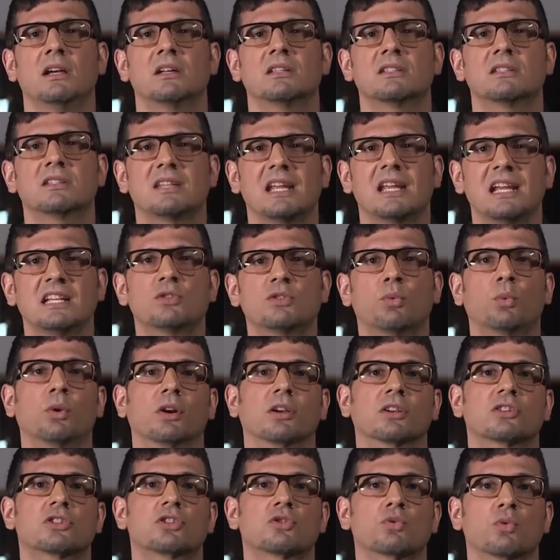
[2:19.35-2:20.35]
states
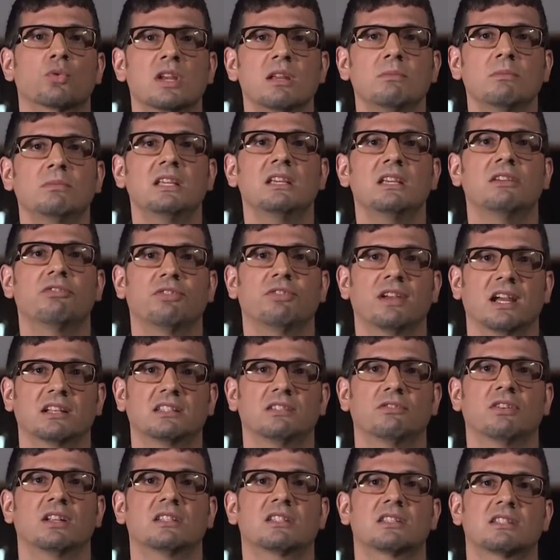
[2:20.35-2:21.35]
were extremely
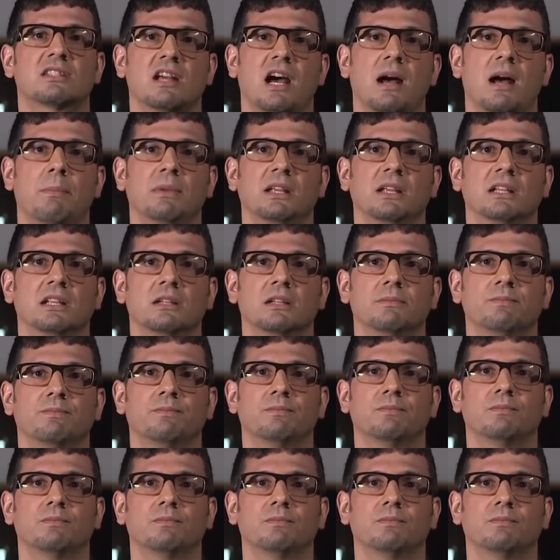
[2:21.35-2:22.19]
effective at stopping it.